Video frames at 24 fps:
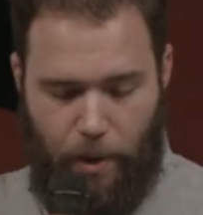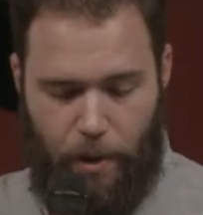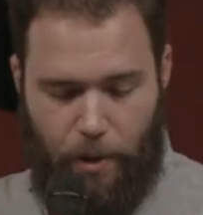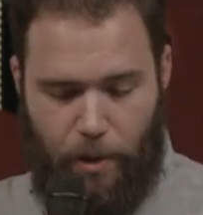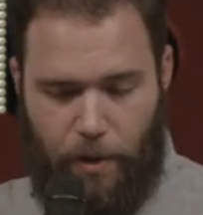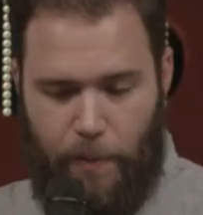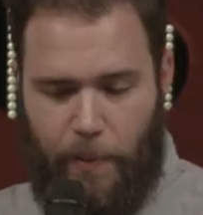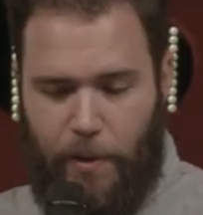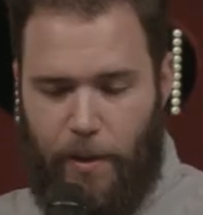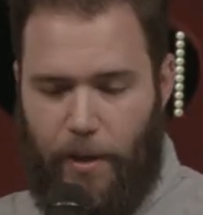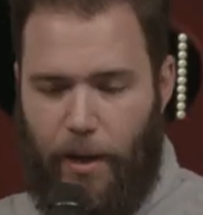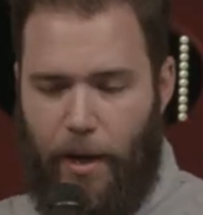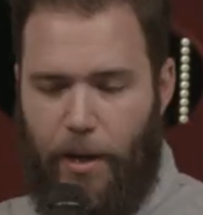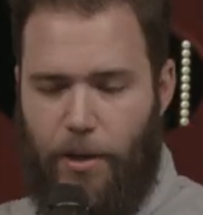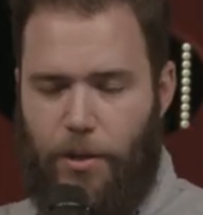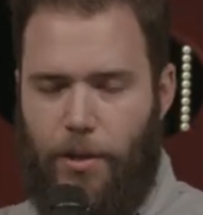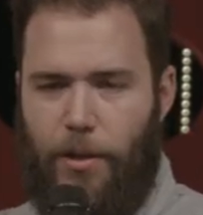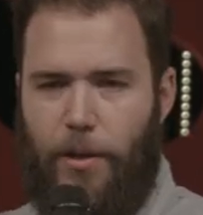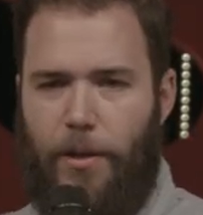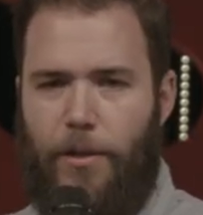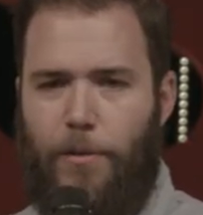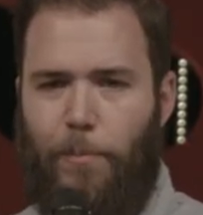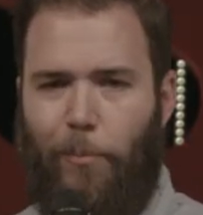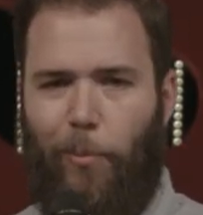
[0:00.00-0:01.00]

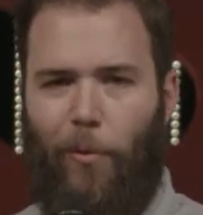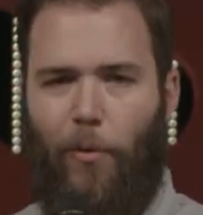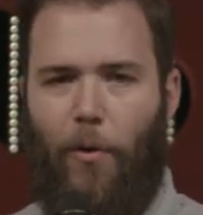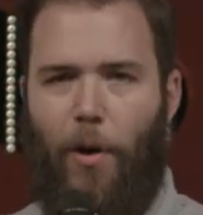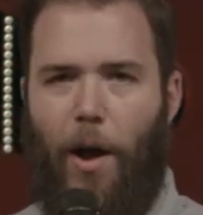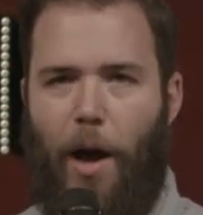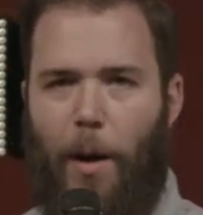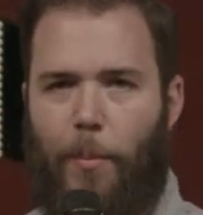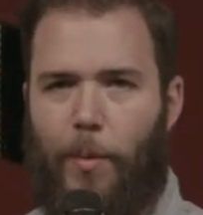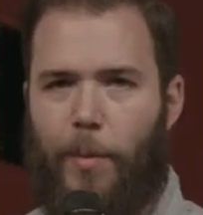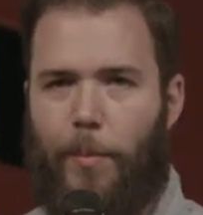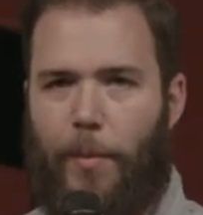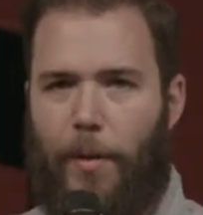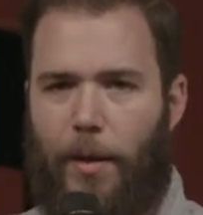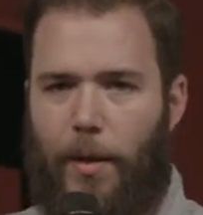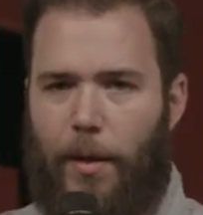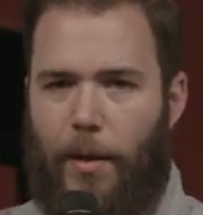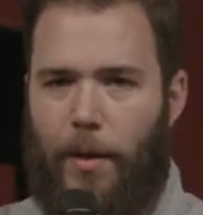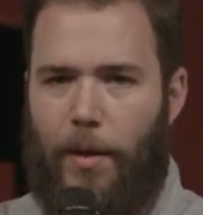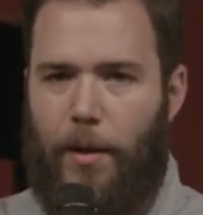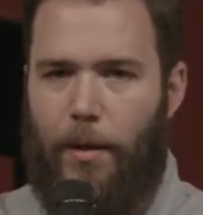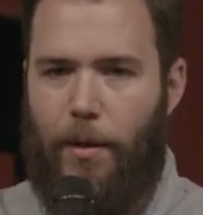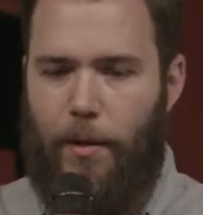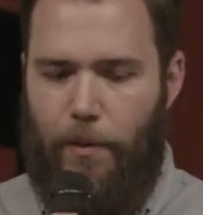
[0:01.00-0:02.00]
Communication is
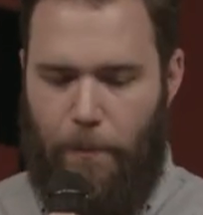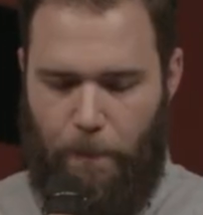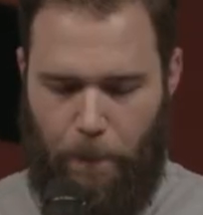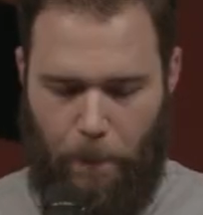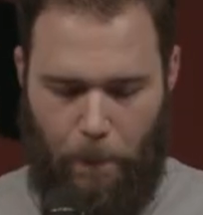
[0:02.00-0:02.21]
probably